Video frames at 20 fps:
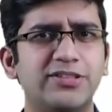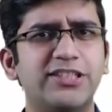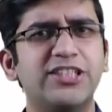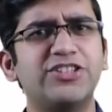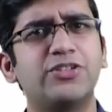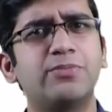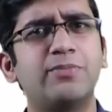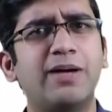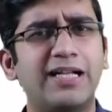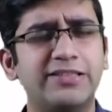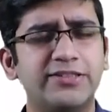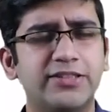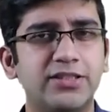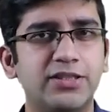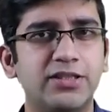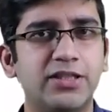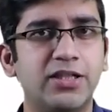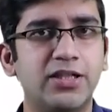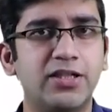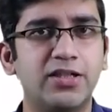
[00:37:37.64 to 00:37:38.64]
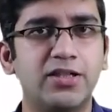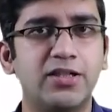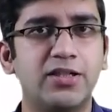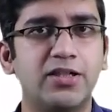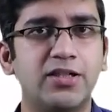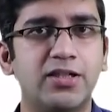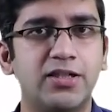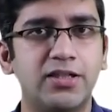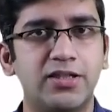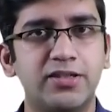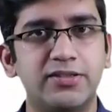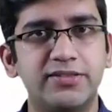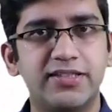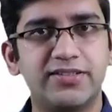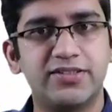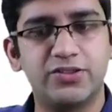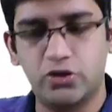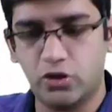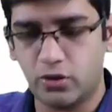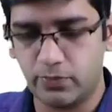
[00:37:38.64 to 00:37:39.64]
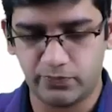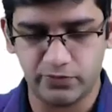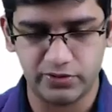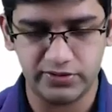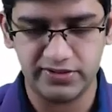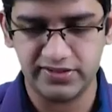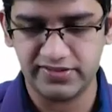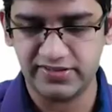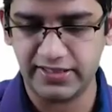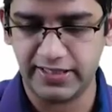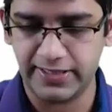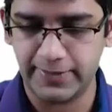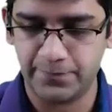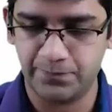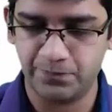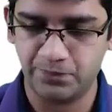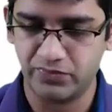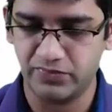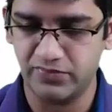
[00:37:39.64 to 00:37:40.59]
Just imagine this top one, this guy.